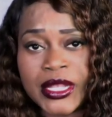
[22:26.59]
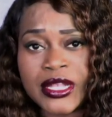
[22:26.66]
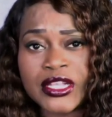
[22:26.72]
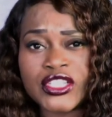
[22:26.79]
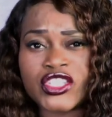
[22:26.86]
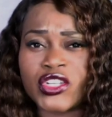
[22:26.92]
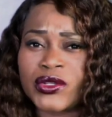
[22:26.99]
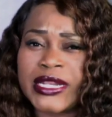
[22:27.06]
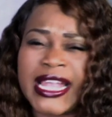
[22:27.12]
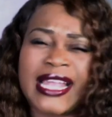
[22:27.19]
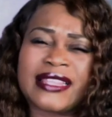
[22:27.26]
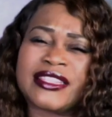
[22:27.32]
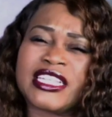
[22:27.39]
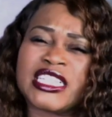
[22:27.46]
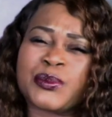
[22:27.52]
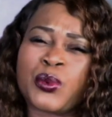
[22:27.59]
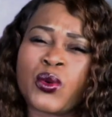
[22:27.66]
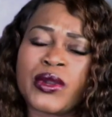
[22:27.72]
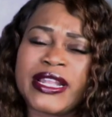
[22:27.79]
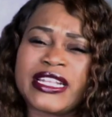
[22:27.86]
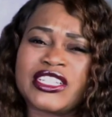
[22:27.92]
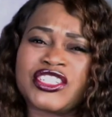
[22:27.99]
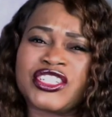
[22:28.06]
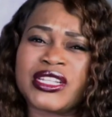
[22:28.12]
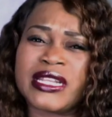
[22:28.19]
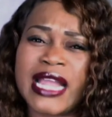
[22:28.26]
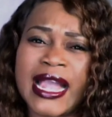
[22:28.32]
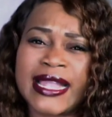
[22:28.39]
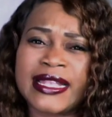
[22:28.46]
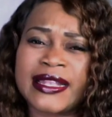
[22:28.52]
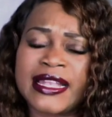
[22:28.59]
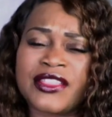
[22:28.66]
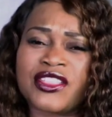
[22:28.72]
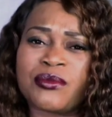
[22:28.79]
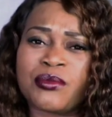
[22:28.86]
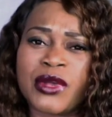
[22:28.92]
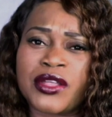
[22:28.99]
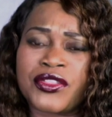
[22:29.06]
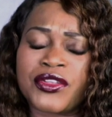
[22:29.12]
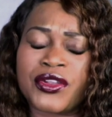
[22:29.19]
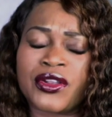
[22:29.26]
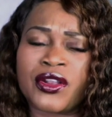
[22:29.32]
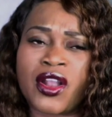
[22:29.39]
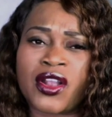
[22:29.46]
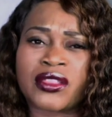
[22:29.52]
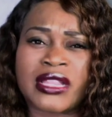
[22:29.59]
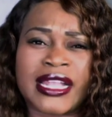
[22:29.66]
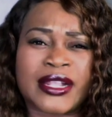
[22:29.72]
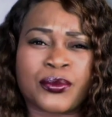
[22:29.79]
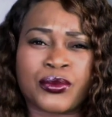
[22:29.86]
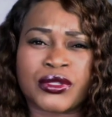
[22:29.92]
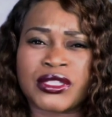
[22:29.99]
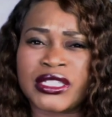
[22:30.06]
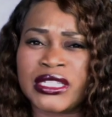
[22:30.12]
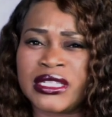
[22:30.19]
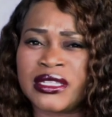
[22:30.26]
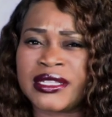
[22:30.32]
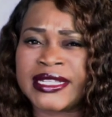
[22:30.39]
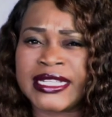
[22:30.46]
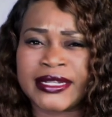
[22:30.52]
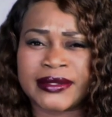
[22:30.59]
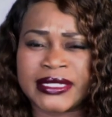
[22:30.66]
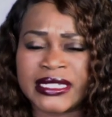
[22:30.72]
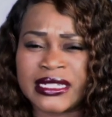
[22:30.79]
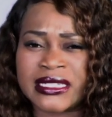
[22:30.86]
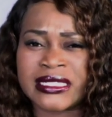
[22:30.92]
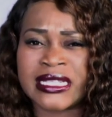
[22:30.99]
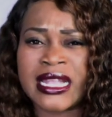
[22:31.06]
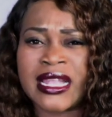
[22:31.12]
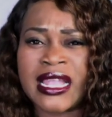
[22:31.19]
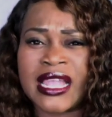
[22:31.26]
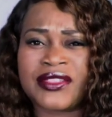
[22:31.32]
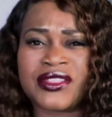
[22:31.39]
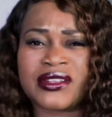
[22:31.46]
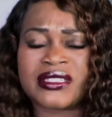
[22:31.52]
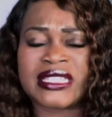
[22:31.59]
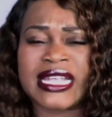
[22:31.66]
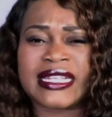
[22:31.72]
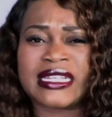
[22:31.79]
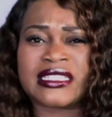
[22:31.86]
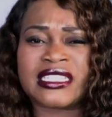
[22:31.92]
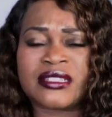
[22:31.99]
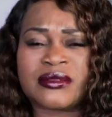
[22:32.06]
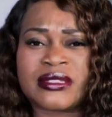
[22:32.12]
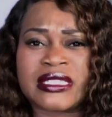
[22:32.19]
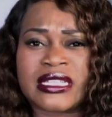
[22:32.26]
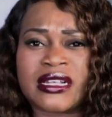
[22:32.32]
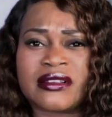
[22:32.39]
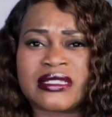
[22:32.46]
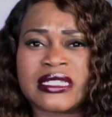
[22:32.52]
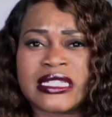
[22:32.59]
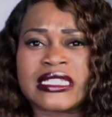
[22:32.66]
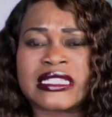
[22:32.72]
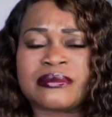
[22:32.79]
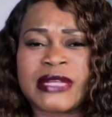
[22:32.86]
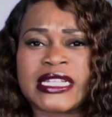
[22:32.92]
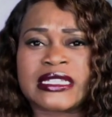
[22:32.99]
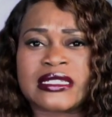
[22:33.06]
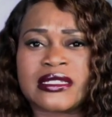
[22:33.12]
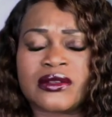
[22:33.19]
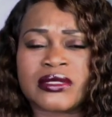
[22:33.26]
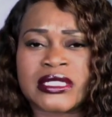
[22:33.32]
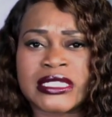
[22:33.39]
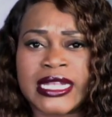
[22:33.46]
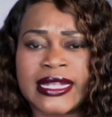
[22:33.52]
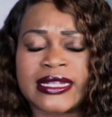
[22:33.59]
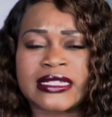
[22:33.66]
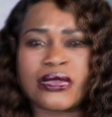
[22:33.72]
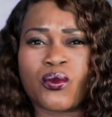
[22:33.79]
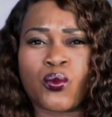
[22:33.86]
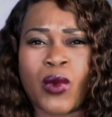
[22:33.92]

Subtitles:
So now at this point, Janiyah and the mother are like really curious and they're thinking to themselves, "This makes no sense.